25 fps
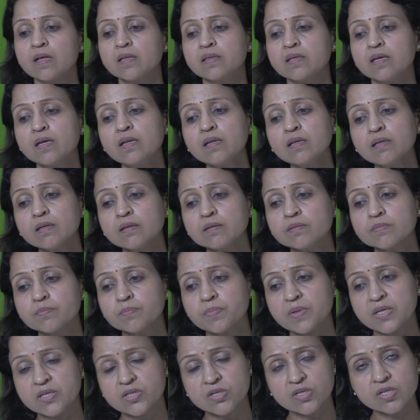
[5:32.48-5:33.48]
Then
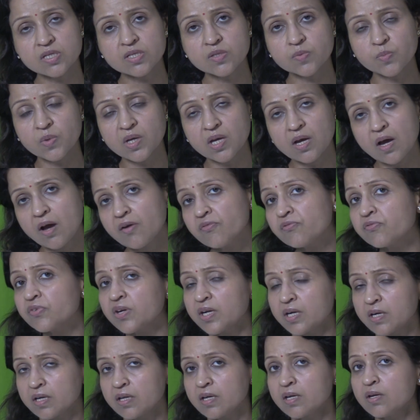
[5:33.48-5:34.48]
patients may have
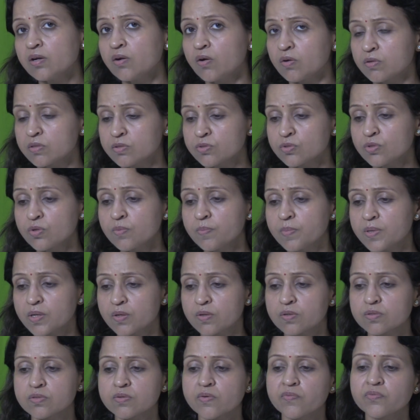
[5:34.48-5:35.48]
weight gain also
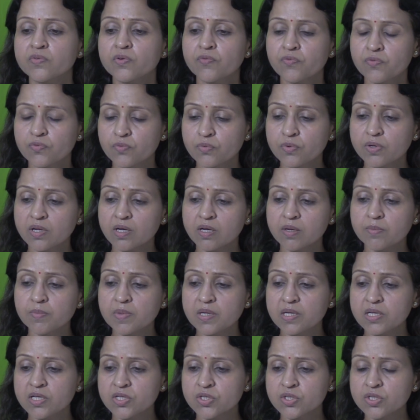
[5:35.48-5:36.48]
because of the fluid
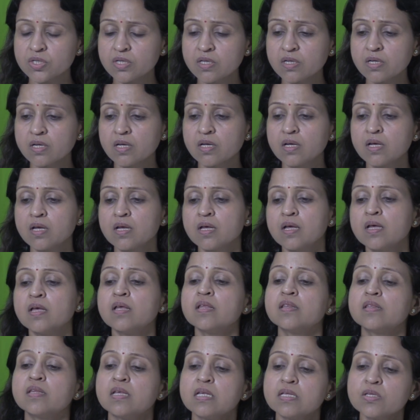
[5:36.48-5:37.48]
accumulation.
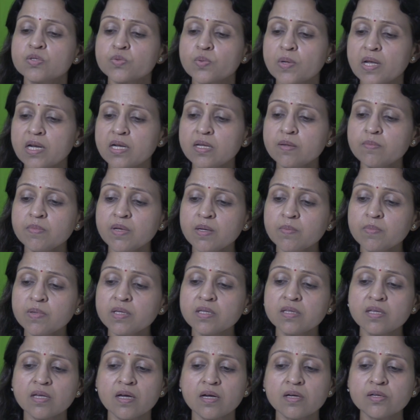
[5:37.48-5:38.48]
Then swelling may
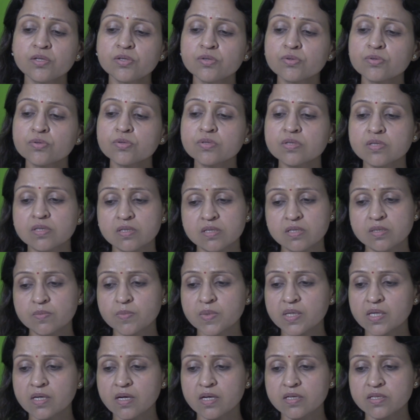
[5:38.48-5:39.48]
be there due to
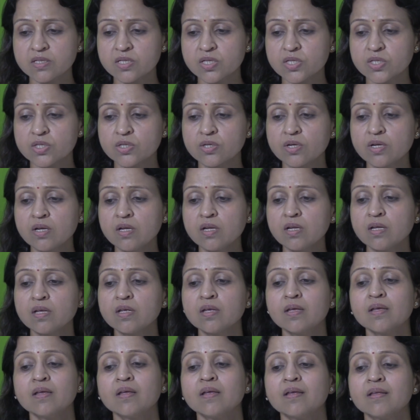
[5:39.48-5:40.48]
systemic congestion.
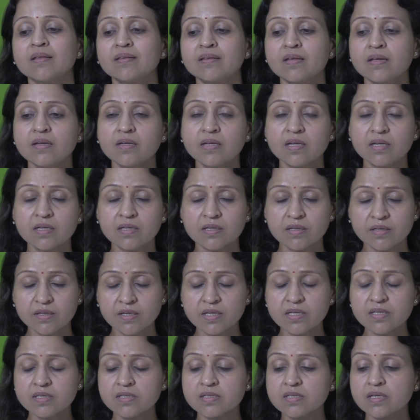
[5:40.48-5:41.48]
Then
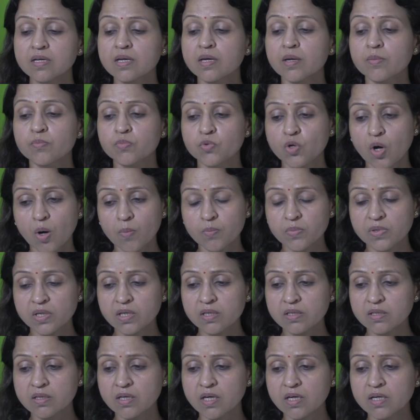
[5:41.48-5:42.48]
increased
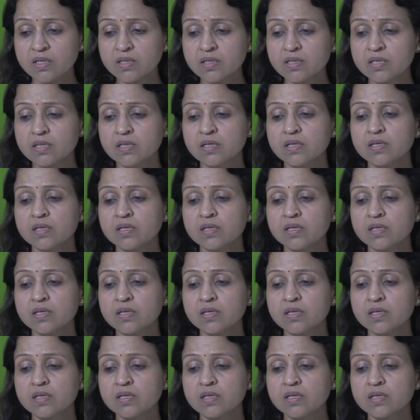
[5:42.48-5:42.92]
abdominal girth.